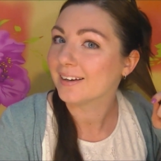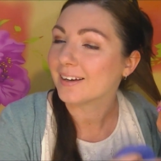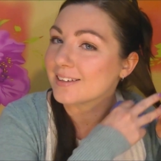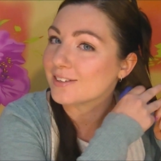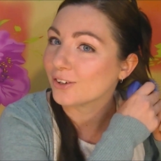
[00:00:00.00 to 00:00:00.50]

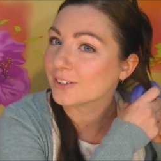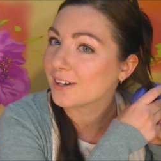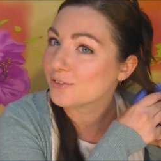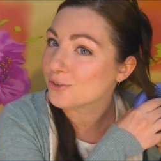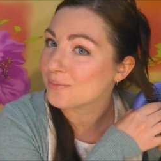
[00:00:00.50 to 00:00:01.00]
Yes, old
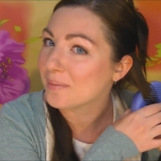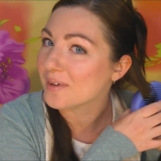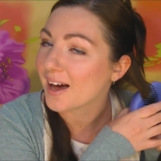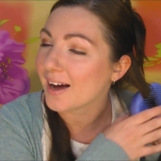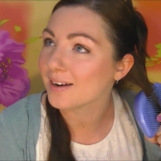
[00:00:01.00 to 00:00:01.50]
enough to remember
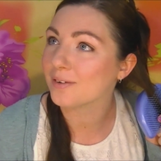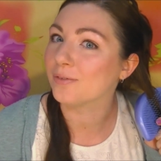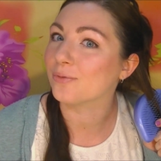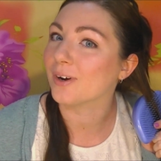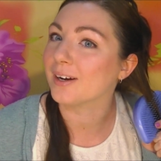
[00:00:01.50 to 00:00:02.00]
that,
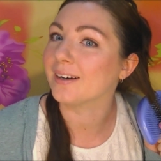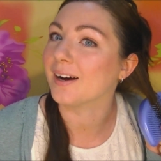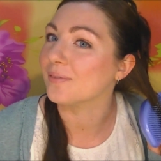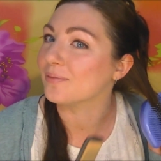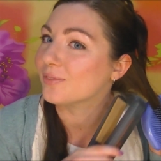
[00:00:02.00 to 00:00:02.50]

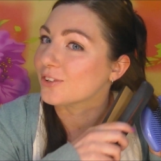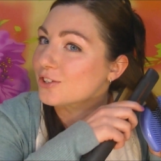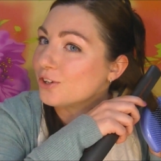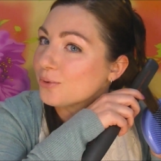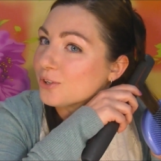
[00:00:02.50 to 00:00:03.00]
when you
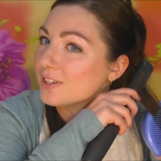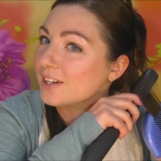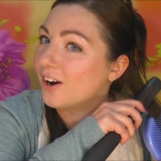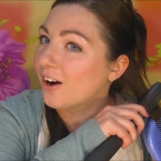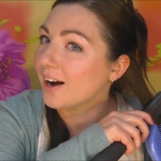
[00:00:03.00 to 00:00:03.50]
stopped using
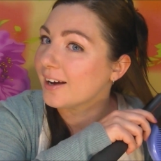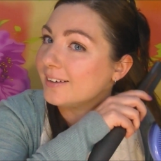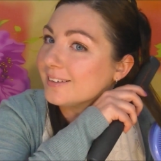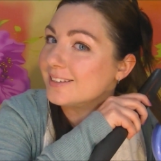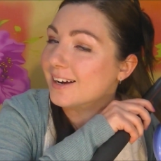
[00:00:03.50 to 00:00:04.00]
an iron
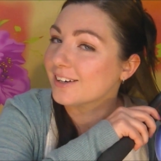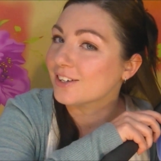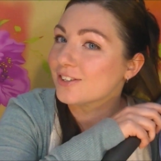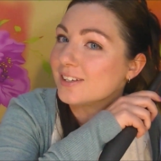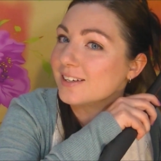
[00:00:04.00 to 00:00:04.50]
and started
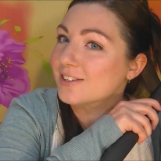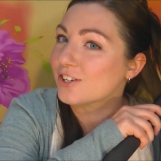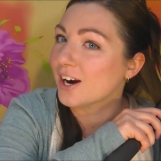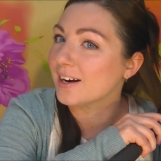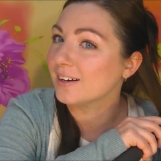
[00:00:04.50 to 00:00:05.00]
using a
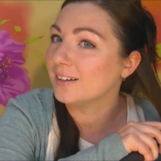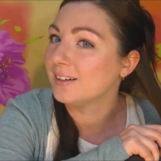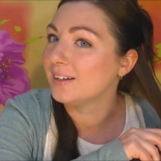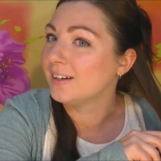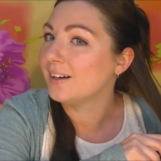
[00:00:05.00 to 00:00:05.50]
straightener.
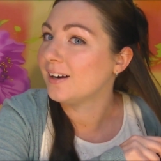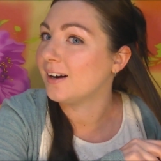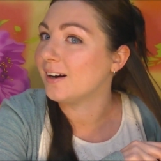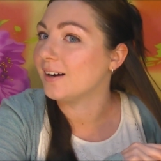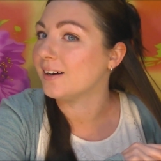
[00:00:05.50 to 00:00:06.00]

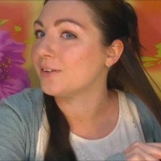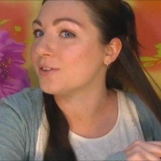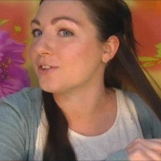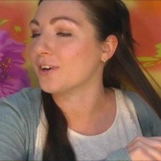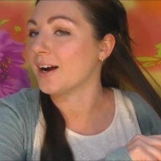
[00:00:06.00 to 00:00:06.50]
It
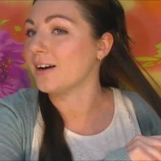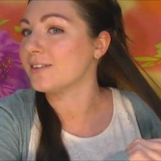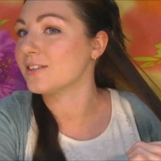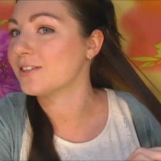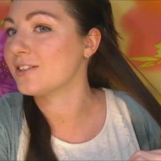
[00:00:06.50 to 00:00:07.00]
was
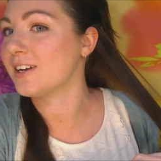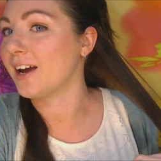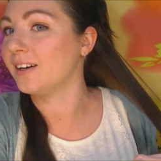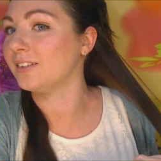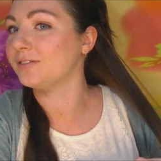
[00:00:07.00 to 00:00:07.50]
around
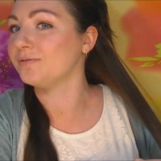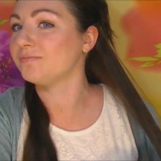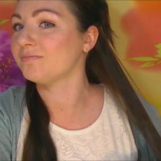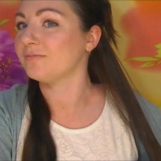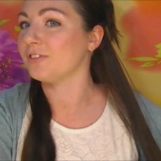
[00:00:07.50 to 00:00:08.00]
10,
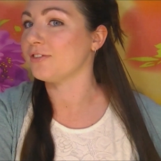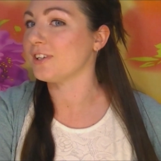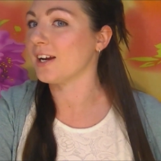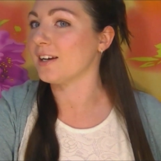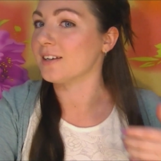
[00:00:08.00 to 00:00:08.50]

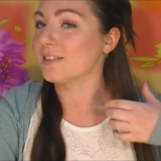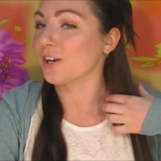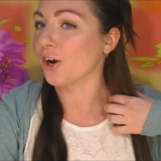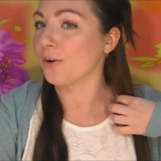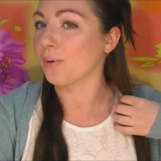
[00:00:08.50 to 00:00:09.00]
15 years
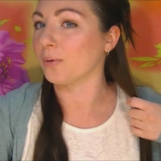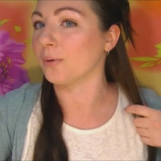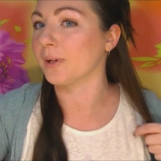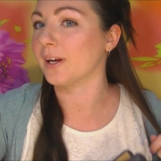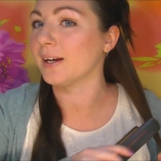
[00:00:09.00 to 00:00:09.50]
ago
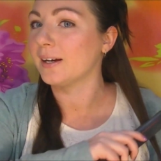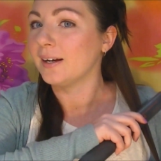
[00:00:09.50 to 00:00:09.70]
probably.